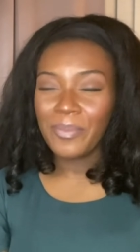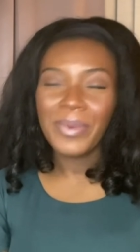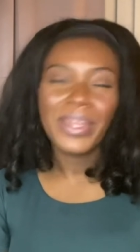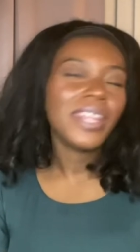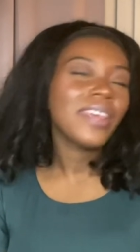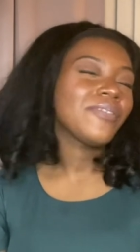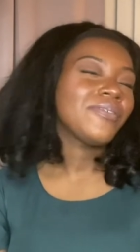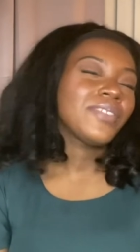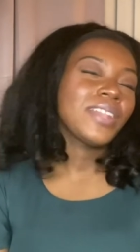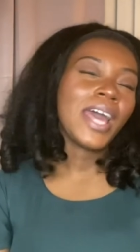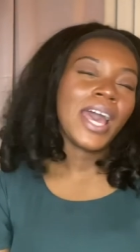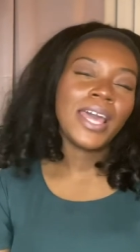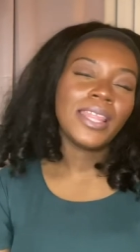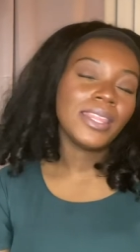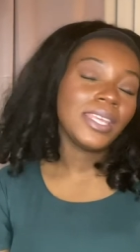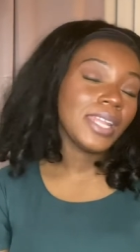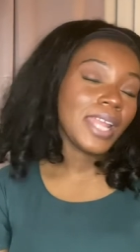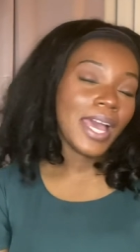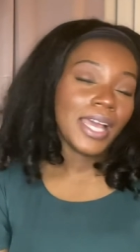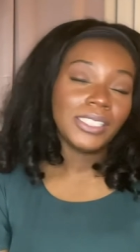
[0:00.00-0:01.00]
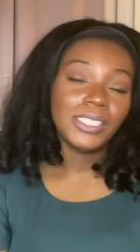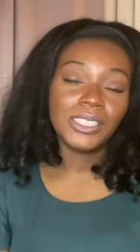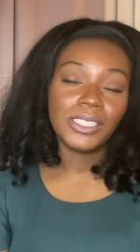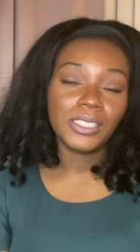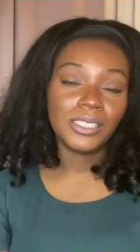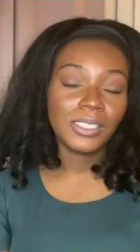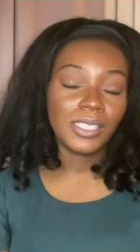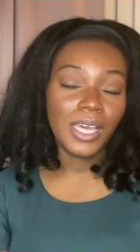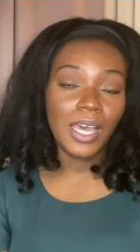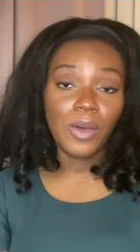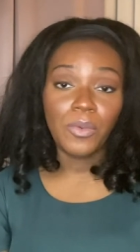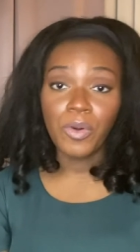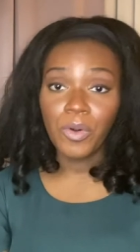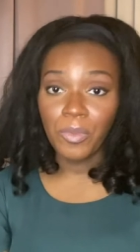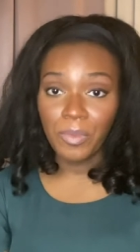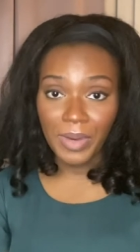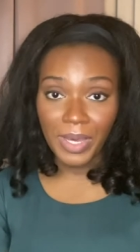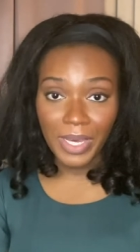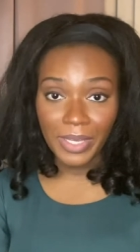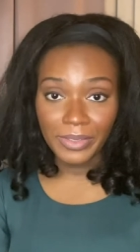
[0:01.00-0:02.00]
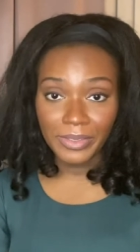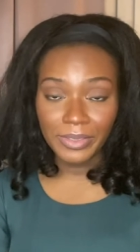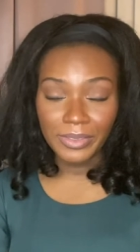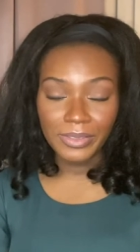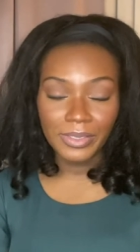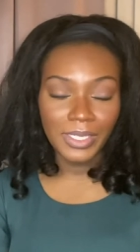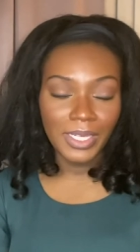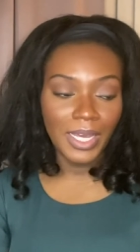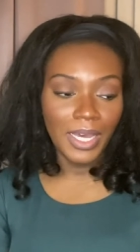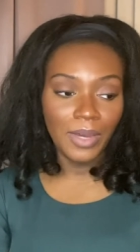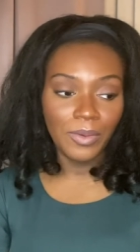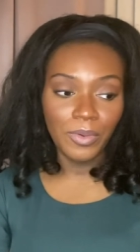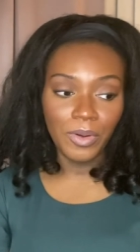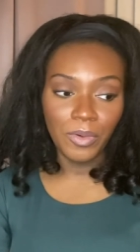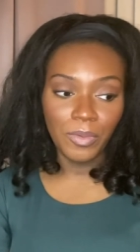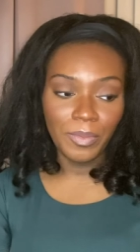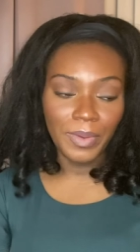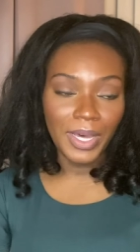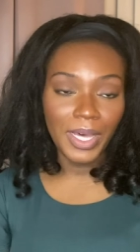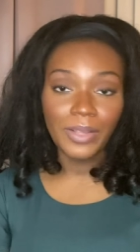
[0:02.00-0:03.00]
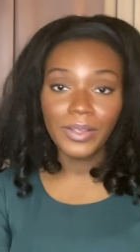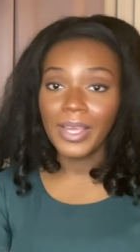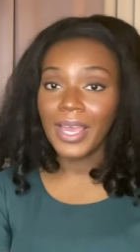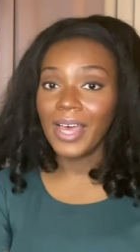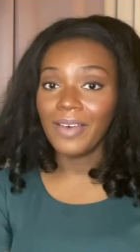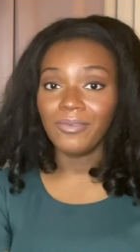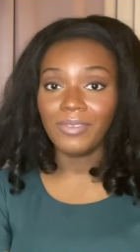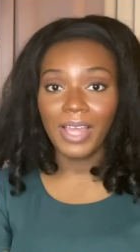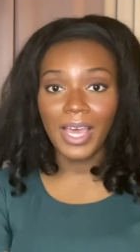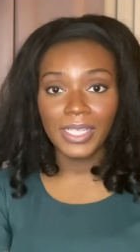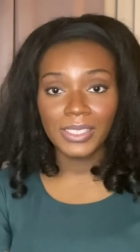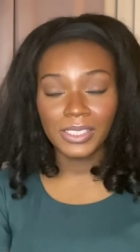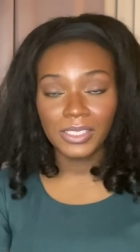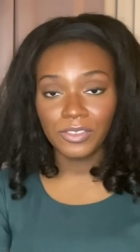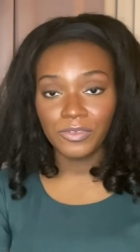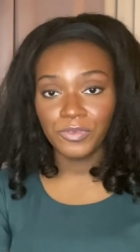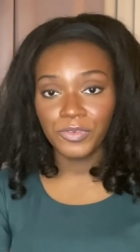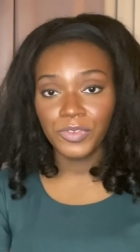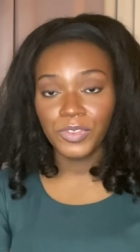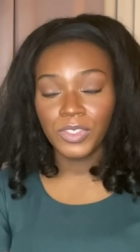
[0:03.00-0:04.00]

But if not, then I just, I won't bother. I won't bother. I have lots of